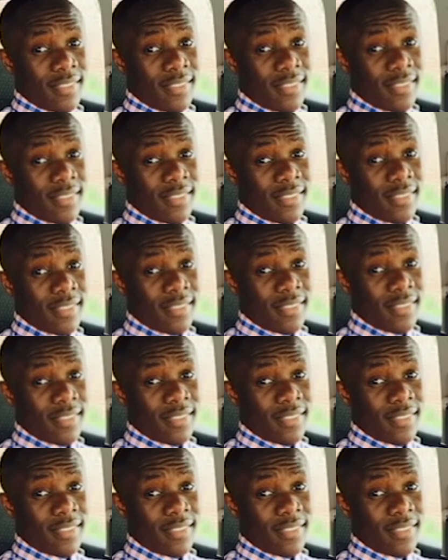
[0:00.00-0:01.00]

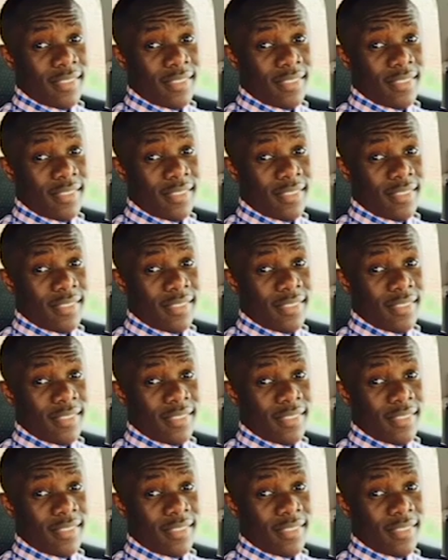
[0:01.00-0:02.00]

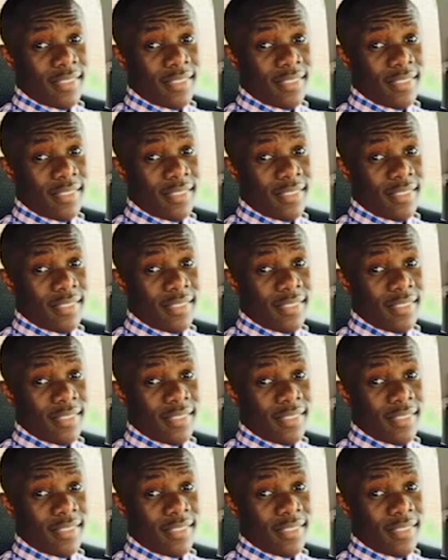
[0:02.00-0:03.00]

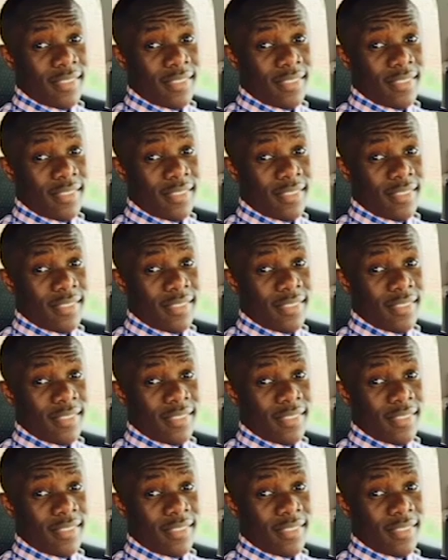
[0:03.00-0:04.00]

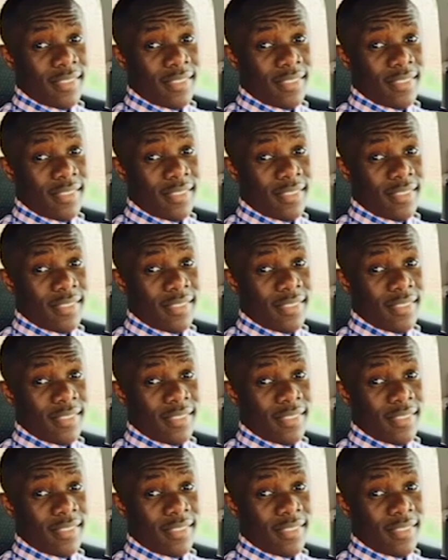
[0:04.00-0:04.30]
This is a still picture; no speech is visible.